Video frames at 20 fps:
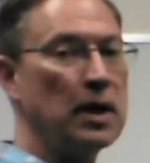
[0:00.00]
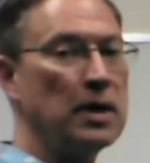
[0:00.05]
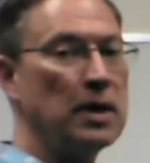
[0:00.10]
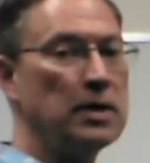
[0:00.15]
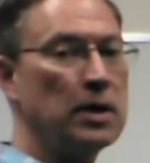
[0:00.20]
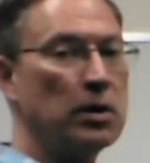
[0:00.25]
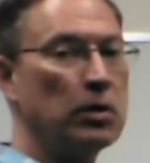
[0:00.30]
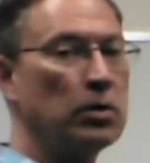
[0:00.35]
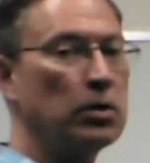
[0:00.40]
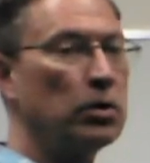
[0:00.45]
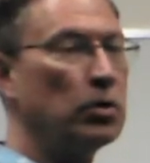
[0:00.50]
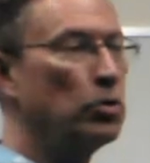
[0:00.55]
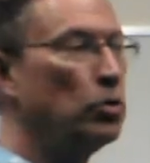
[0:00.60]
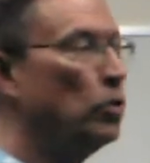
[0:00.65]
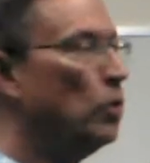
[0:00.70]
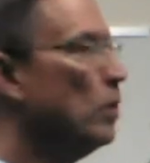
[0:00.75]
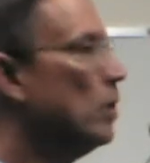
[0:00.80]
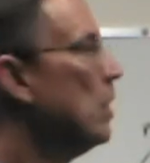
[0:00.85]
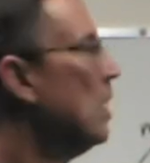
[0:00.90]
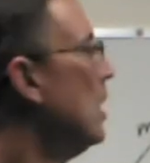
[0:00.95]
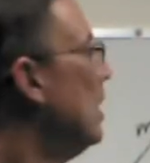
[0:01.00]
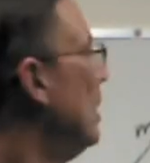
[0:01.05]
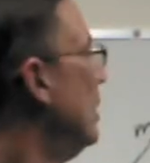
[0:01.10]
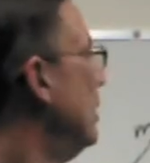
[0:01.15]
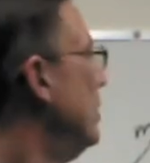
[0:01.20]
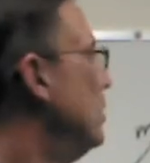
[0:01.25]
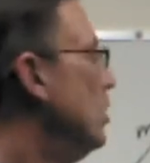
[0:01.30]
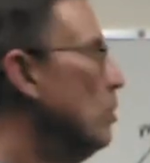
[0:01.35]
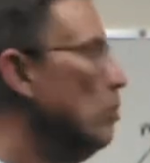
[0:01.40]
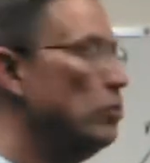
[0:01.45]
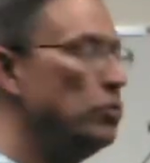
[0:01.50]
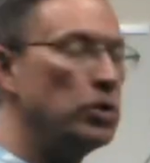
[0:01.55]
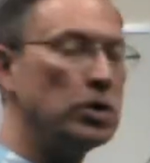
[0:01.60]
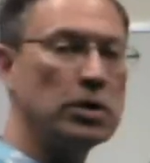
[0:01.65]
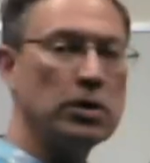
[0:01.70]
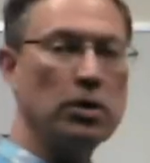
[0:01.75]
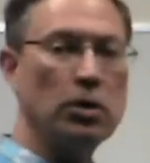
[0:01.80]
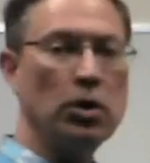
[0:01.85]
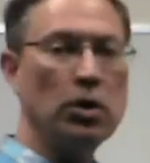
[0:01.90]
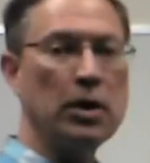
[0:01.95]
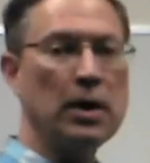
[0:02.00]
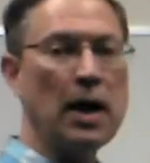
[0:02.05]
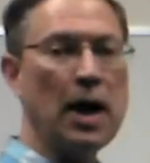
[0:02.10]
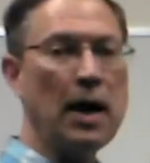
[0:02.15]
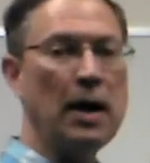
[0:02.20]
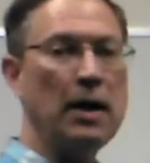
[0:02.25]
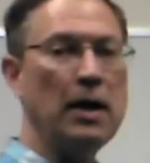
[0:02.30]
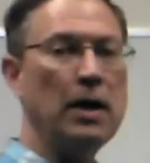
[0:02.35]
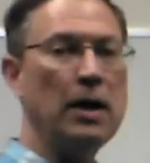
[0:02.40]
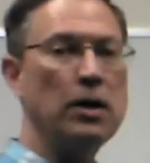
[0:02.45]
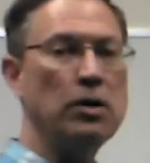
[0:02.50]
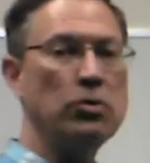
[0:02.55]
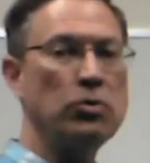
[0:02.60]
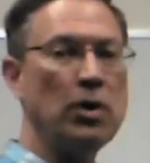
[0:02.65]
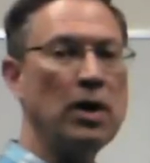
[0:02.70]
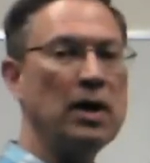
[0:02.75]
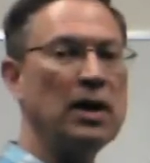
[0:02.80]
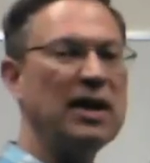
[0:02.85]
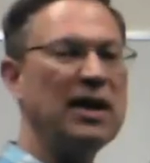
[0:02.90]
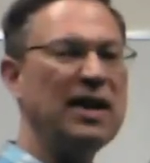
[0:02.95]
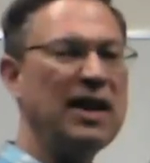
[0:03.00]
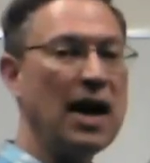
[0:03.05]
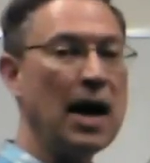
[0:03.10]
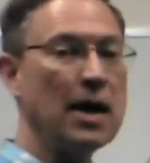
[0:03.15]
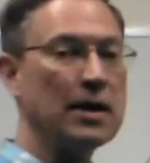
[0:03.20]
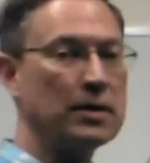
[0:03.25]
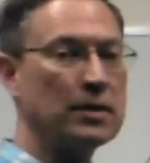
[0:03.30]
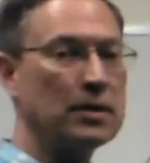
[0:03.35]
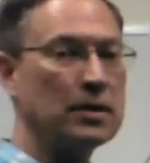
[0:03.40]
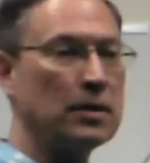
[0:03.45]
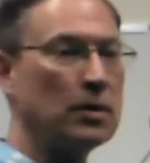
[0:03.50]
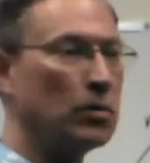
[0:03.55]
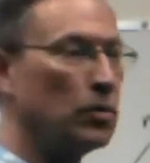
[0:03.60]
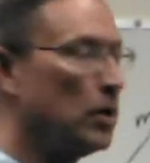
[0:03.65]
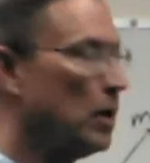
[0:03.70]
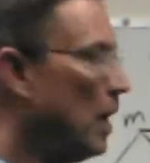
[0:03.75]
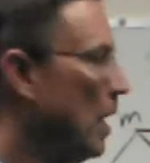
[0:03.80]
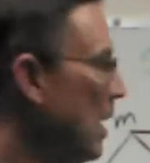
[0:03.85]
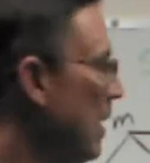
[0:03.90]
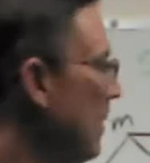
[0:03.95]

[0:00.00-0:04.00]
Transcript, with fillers: that are congruent. Don't just look at it and try to guess, okay?